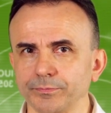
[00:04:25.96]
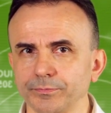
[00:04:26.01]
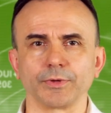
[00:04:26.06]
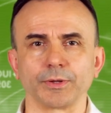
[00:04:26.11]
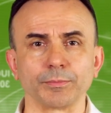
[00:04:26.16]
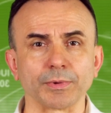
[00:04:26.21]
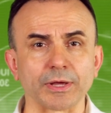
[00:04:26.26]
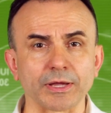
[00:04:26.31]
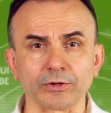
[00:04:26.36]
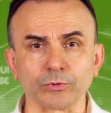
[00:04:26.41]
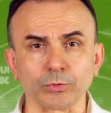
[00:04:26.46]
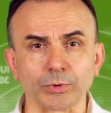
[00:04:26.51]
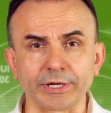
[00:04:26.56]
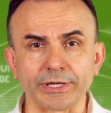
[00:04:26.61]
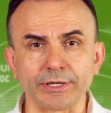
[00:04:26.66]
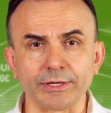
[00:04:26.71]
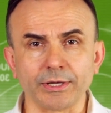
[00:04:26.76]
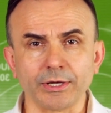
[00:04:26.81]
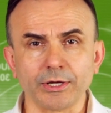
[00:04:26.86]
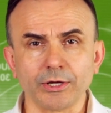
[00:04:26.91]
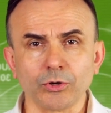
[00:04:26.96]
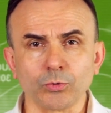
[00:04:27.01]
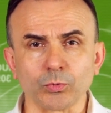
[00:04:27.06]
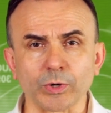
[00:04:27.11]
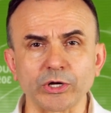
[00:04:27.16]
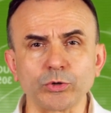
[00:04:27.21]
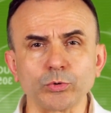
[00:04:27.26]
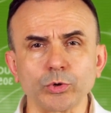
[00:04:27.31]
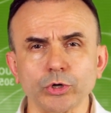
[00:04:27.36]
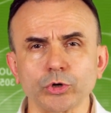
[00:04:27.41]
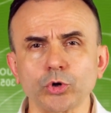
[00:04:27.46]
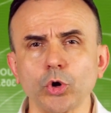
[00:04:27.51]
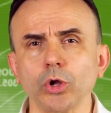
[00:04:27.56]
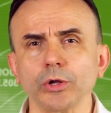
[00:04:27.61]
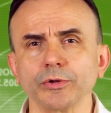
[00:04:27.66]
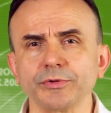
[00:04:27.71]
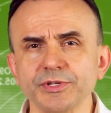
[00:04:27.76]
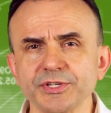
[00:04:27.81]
And by the way, why do I call